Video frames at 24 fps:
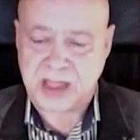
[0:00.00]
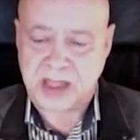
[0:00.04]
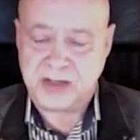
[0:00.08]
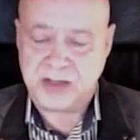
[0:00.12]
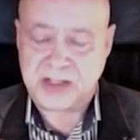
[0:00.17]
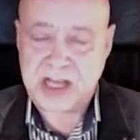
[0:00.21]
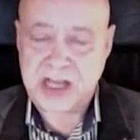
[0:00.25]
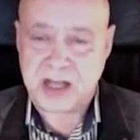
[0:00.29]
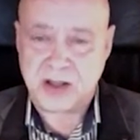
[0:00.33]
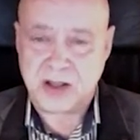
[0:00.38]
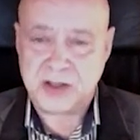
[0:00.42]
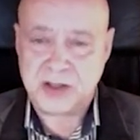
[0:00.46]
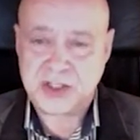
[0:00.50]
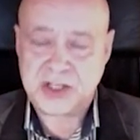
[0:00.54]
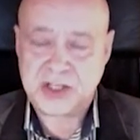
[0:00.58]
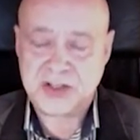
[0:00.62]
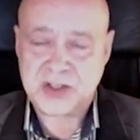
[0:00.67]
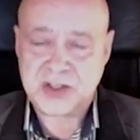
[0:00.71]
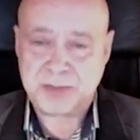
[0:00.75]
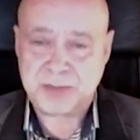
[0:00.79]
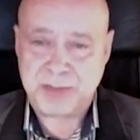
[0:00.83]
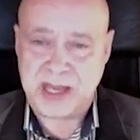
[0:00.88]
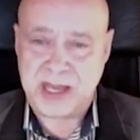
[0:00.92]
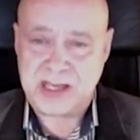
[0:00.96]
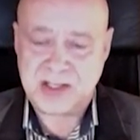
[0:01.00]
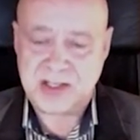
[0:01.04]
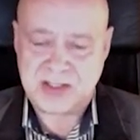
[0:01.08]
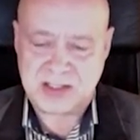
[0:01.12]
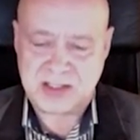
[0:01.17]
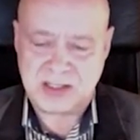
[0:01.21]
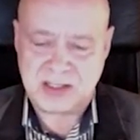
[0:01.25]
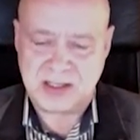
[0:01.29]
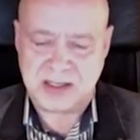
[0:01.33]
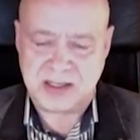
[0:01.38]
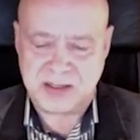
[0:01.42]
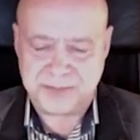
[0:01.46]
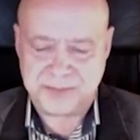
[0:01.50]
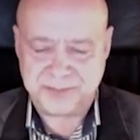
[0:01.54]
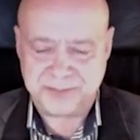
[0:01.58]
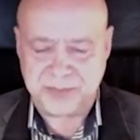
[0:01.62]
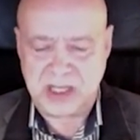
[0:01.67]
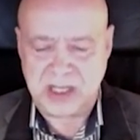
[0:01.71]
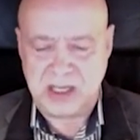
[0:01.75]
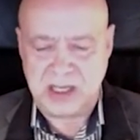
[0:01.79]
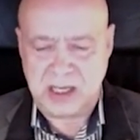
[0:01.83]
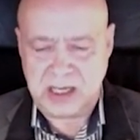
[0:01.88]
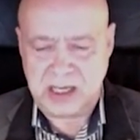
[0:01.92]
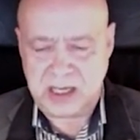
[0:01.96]
intelligence-based
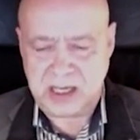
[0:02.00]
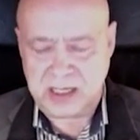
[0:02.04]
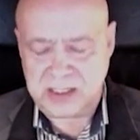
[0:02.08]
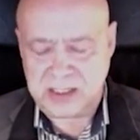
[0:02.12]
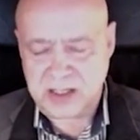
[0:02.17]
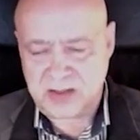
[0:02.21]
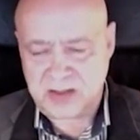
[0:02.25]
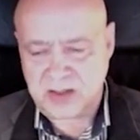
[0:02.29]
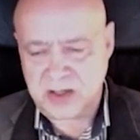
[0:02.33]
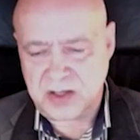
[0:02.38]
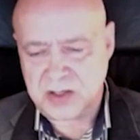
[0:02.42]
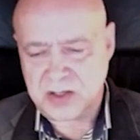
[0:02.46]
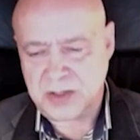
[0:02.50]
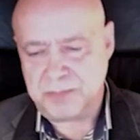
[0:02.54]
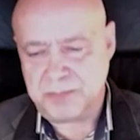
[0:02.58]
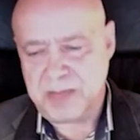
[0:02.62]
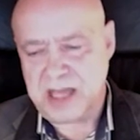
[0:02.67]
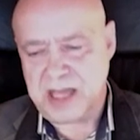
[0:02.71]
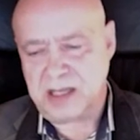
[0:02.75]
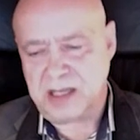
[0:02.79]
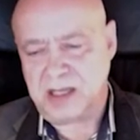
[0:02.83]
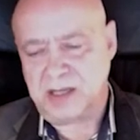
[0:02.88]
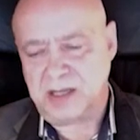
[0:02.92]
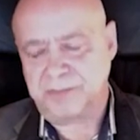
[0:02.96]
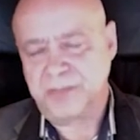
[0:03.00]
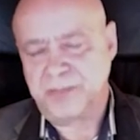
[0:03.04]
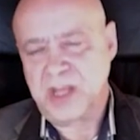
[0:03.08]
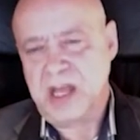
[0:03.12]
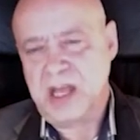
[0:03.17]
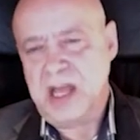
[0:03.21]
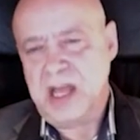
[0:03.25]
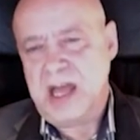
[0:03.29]
decision making,